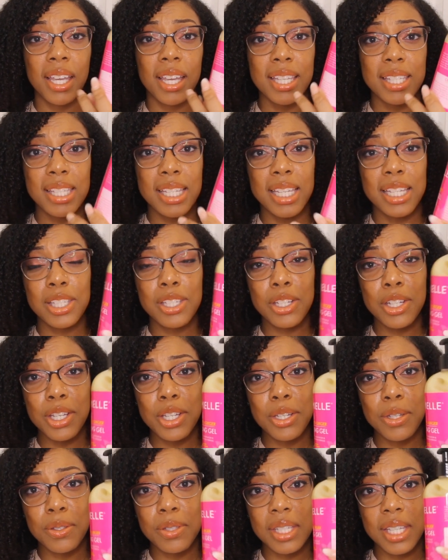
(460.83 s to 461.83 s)
it's easy to
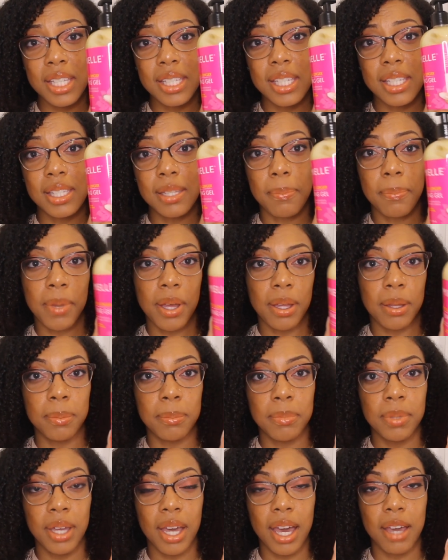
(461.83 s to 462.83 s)
use because it's a
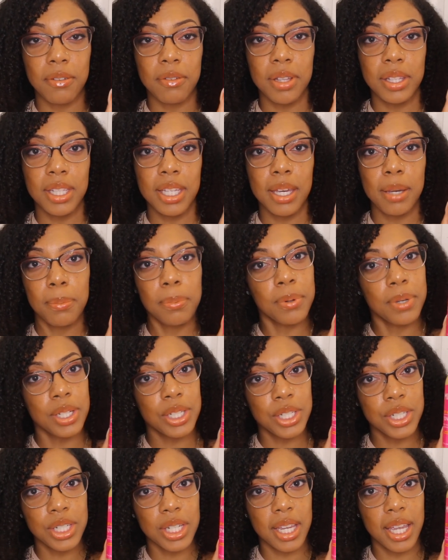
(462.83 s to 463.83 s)
pump. I really
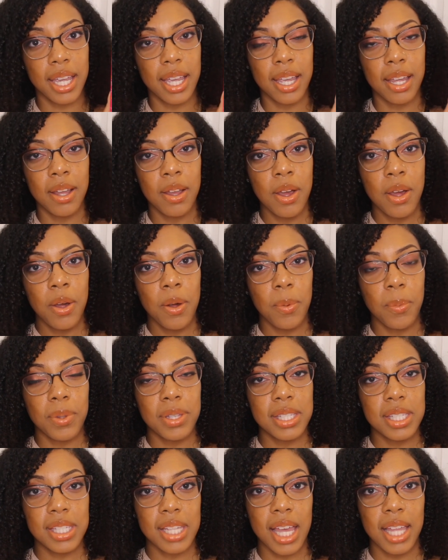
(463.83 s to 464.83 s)
appreciate
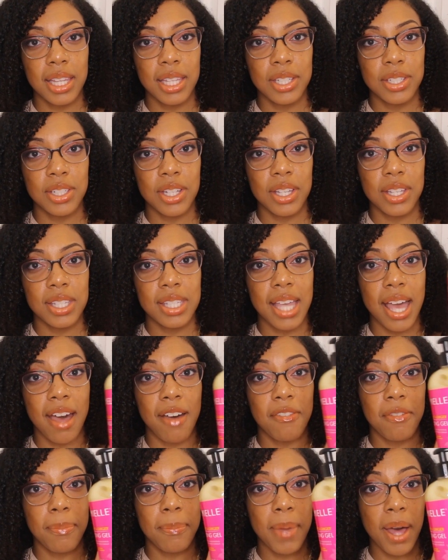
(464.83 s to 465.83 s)
when styling gels
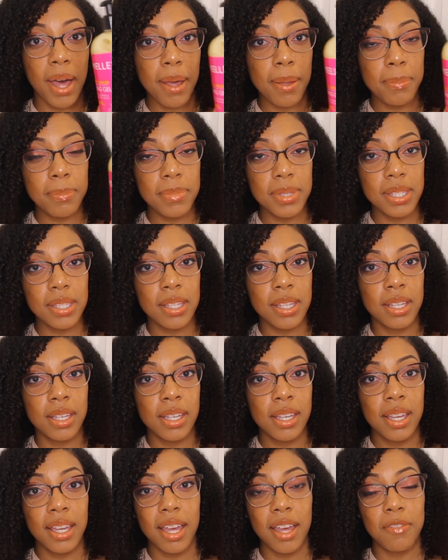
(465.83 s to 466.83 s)
have pumps
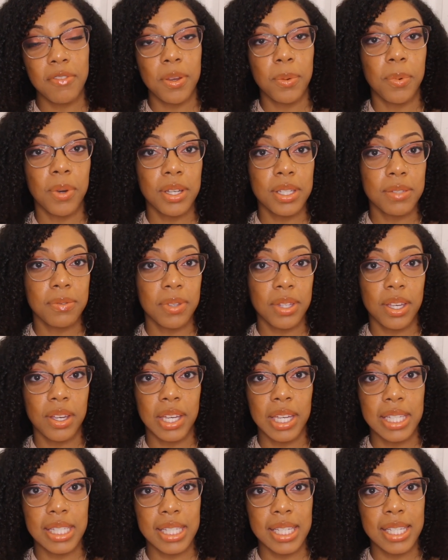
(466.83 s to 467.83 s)
if it works for their
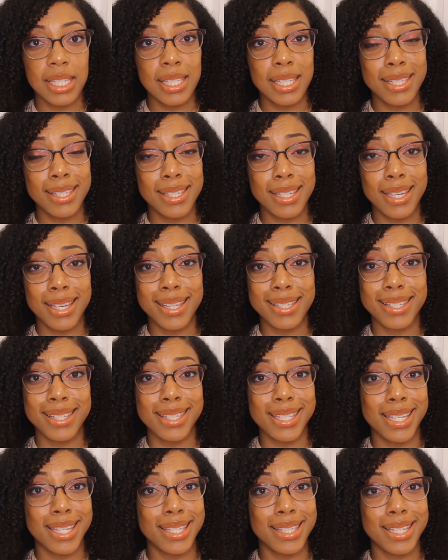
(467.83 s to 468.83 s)
consistency, because
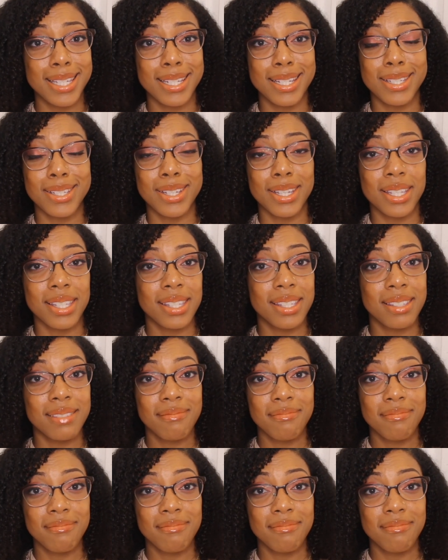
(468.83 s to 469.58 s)
it's easy to just